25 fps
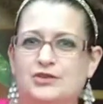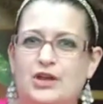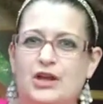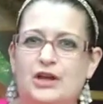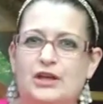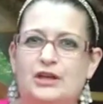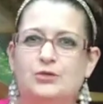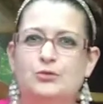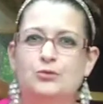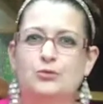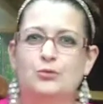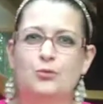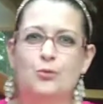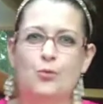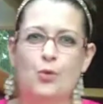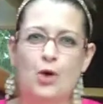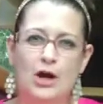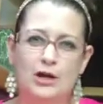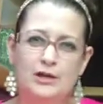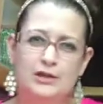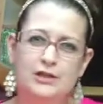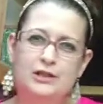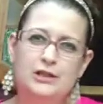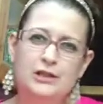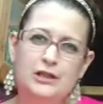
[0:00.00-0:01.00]
Like
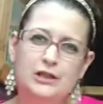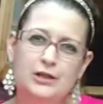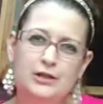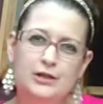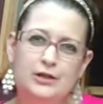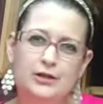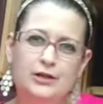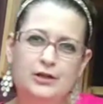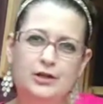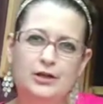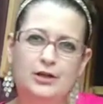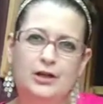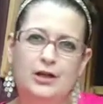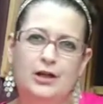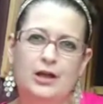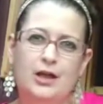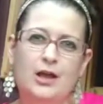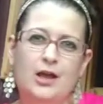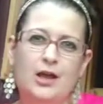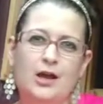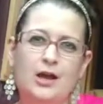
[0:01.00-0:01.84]
1 year,